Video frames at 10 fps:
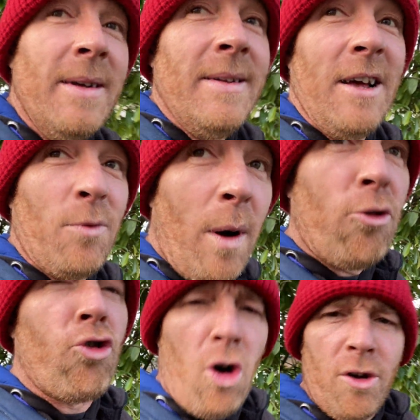That's why I was
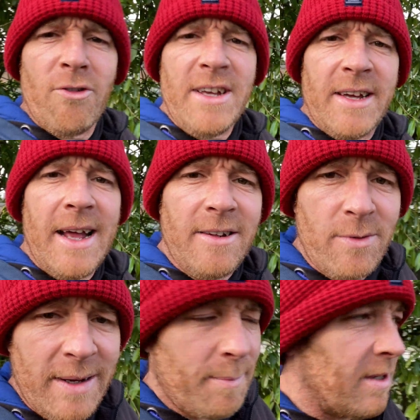trying to reconnect
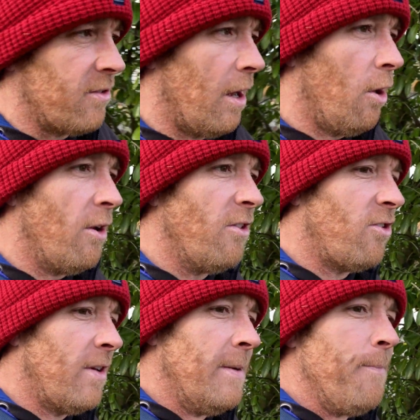to it because the
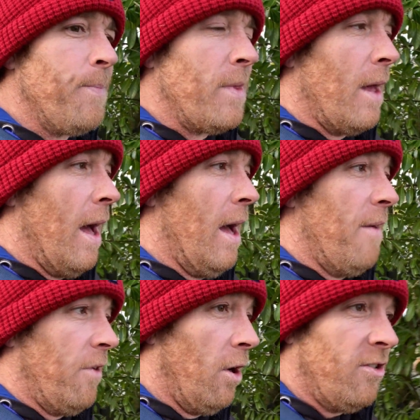lights, uh,
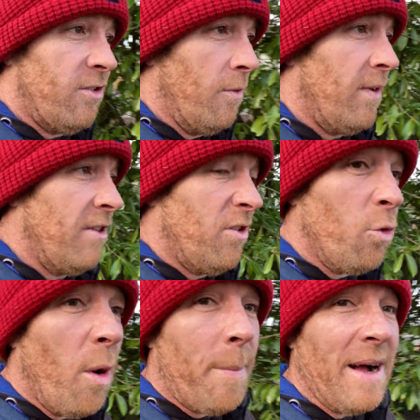if the lights still flash, still
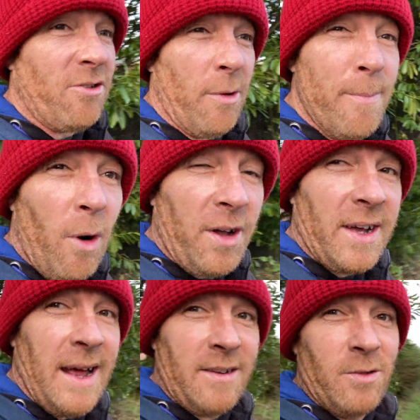got battery, and might
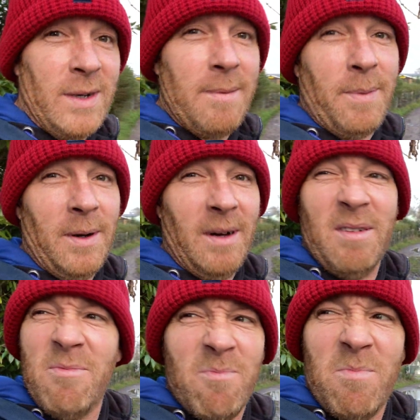connect to it, but
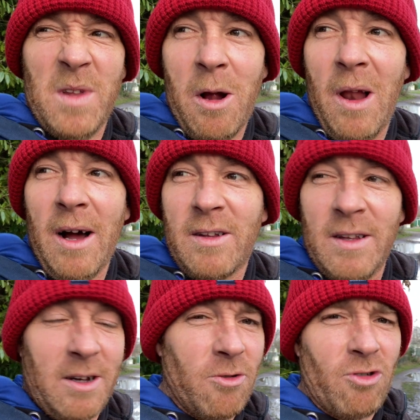no luck,
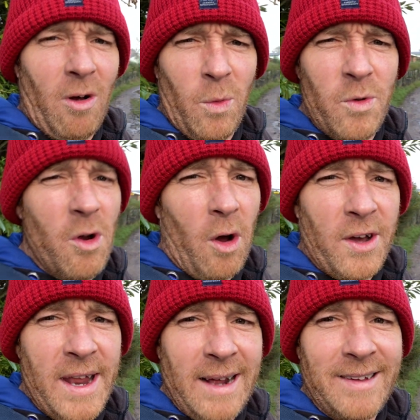the controller will not
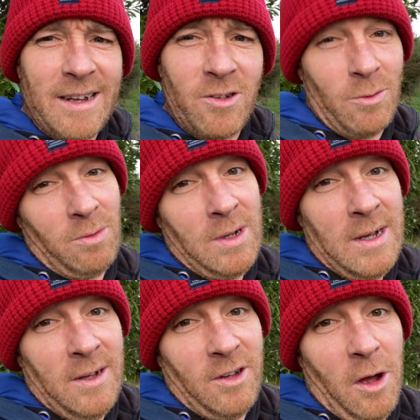connect at all.
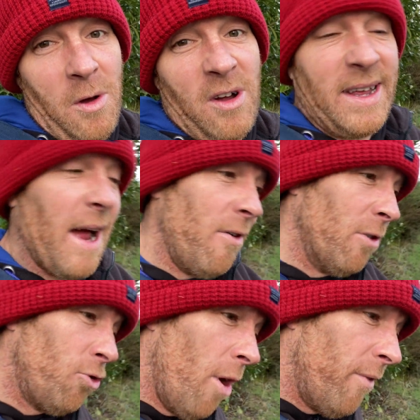So I'm going to carry
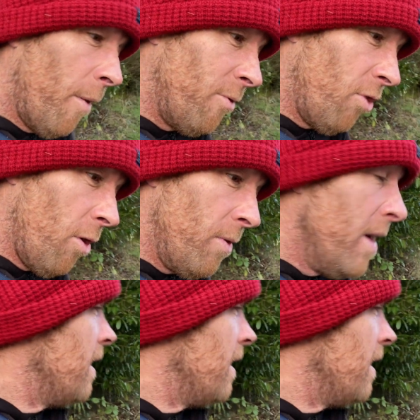on, try and find my drone.